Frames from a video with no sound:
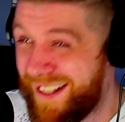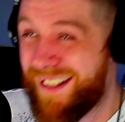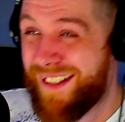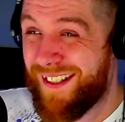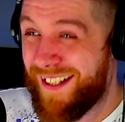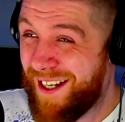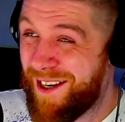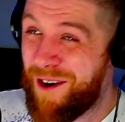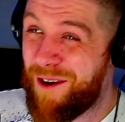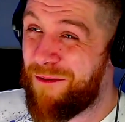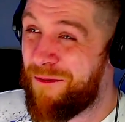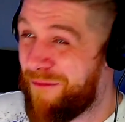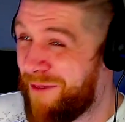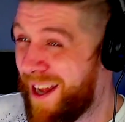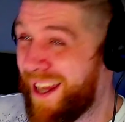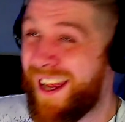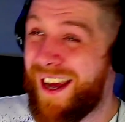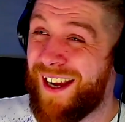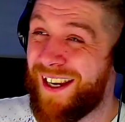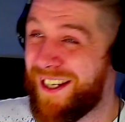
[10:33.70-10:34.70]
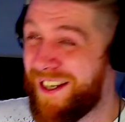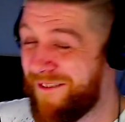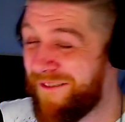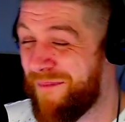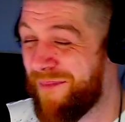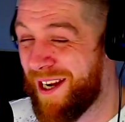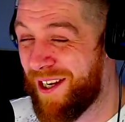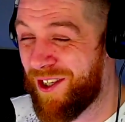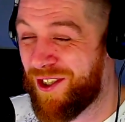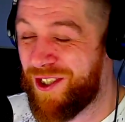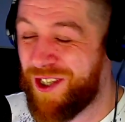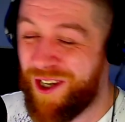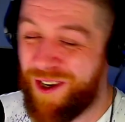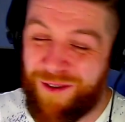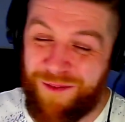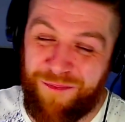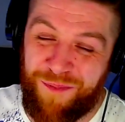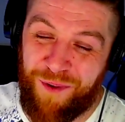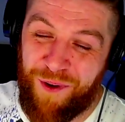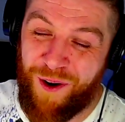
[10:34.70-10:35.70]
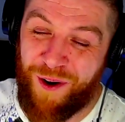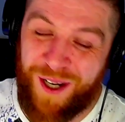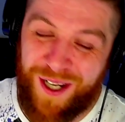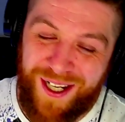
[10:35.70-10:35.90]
voila, you've made a tune. But